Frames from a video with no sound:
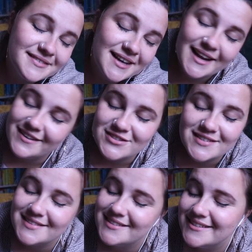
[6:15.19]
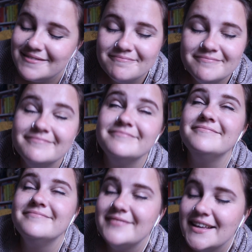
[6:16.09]
And I just,
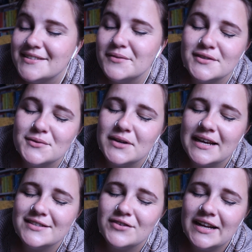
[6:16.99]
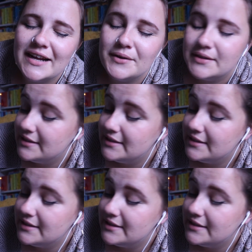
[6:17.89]
that sounds so nice right now.